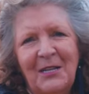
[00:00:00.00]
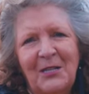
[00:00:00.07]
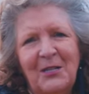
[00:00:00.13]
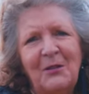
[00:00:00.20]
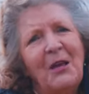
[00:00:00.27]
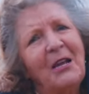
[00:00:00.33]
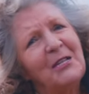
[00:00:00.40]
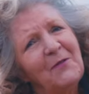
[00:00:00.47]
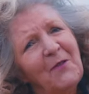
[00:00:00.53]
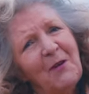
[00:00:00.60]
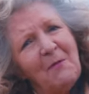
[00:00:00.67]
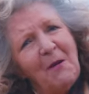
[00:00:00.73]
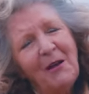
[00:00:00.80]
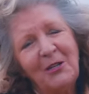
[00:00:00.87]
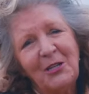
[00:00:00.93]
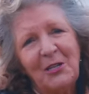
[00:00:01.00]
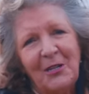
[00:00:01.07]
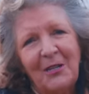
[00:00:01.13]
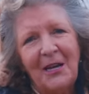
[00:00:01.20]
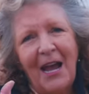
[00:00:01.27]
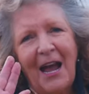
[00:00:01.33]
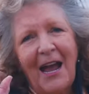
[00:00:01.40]
So thanks very
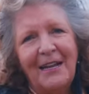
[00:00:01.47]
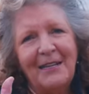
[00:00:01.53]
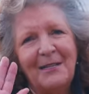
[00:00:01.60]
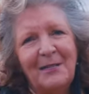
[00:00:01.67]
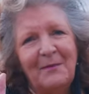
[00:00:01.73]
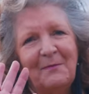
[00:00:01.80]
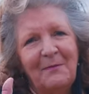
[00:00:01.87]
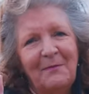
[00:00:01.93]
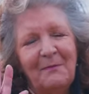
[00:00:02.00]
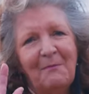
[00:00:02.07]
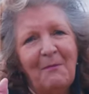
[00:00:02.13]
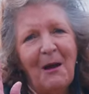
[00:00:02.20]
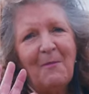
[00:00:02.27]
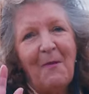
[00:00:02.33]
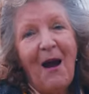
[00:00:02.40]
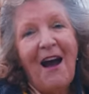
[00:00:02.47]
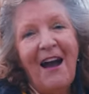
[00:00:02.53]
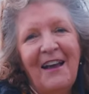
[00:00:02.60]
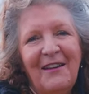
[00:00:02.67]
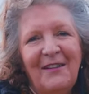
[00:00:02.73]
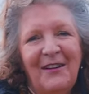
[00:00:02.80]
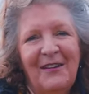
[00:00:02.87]
much and bye
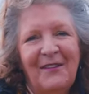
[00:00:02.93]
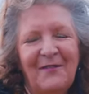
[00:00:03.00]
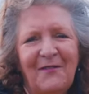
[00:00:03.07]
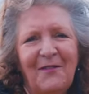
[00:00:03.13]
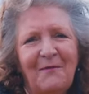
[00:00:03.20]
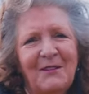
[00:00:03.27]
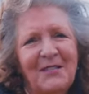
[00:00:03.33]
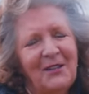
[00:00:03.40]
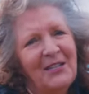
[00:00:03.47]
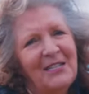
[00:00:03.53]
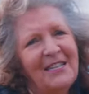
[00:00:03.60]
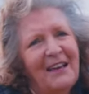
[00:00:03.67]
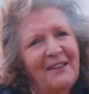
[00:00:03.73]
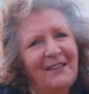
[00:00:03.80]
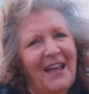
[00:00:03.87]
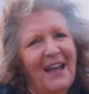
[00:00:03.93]
bye from us on the South